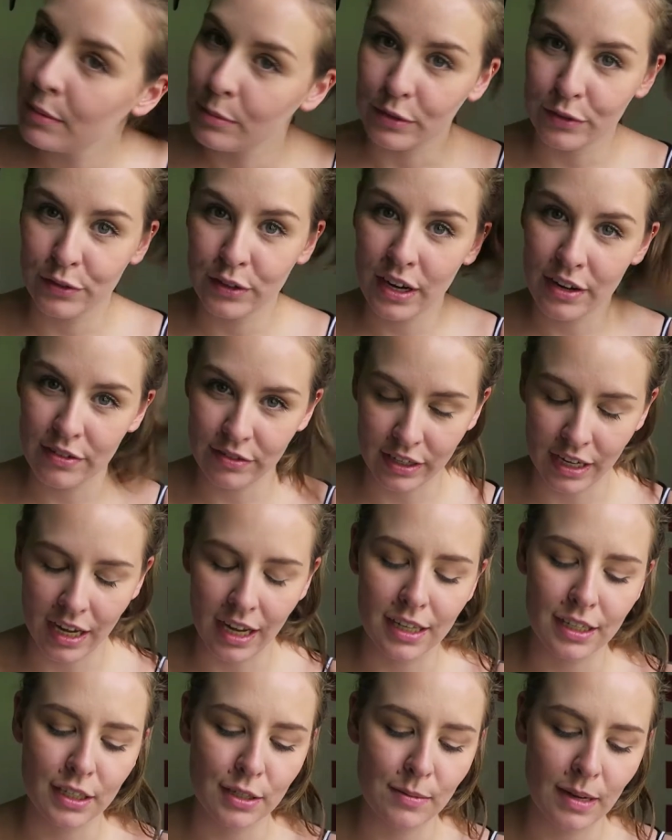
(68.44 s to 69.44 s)
Before I
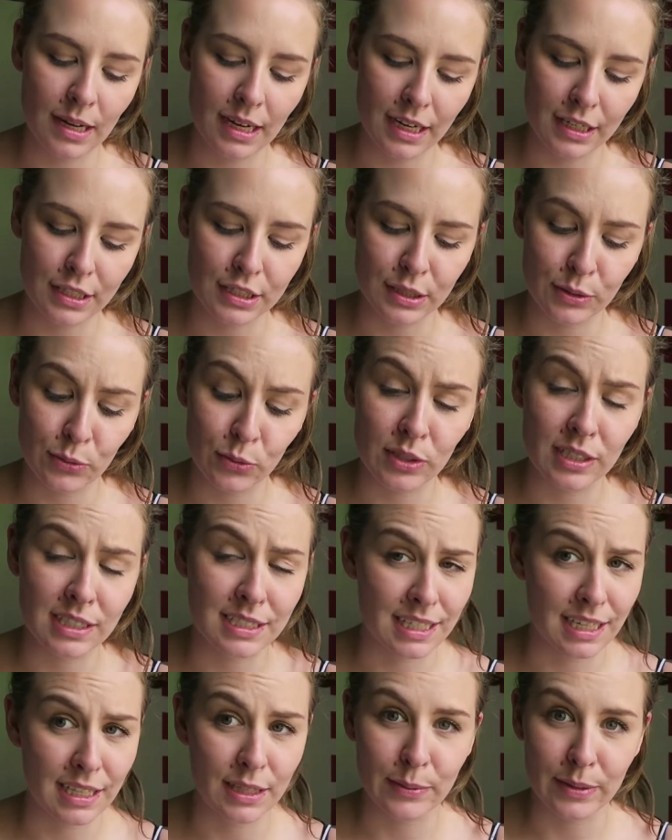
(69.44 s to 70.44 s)
forget, you might actually want
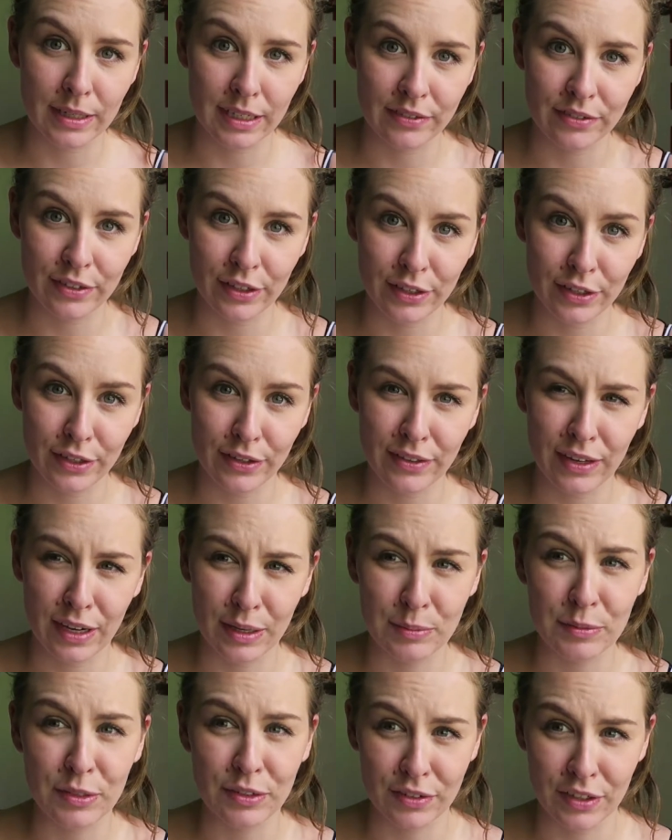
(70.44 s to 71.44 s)
to see the wedding photo that
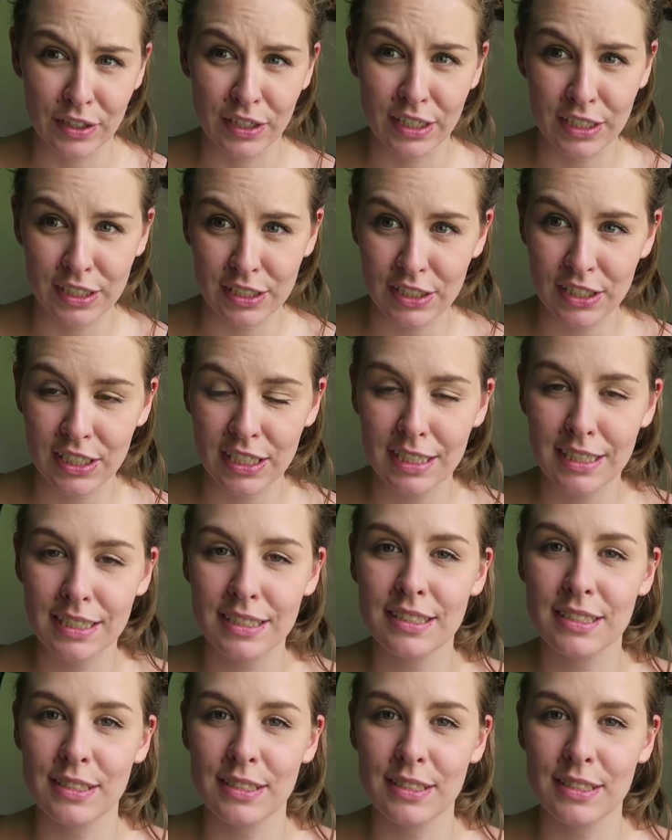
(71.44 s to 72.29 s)
I'm referring to here.